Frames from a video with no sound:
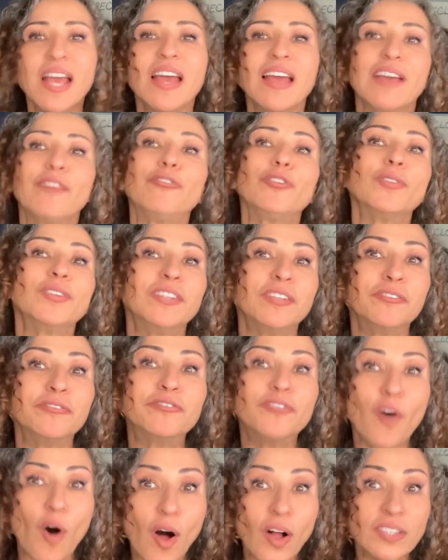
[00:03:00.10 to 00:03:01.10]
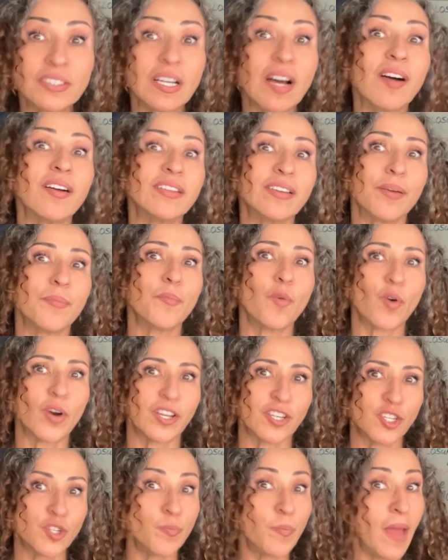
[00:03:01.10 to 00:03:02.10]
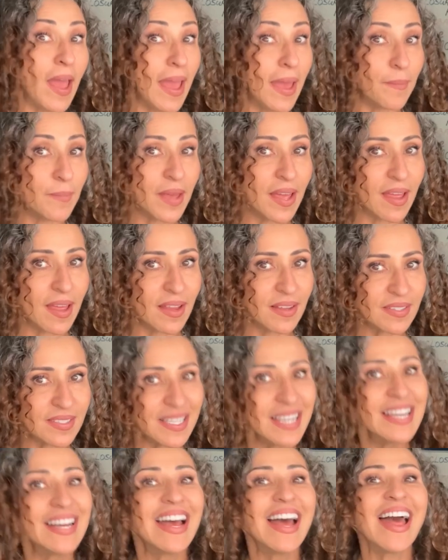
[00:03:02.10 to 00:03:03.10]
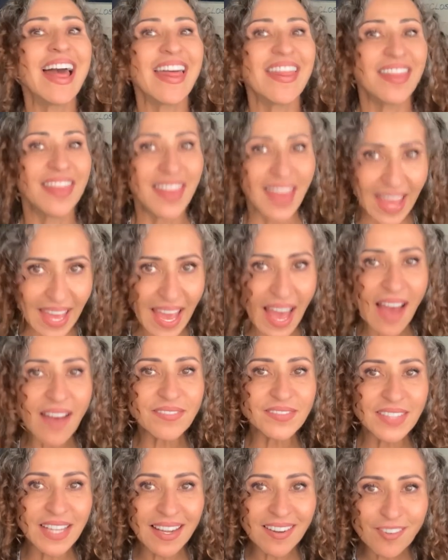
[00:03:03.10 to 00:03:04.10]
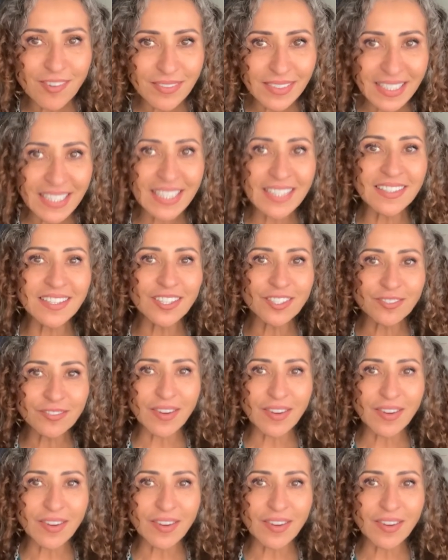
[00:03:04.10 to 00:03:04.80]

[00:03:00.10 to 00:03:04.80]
If you default on your mortgage payment, they have the legal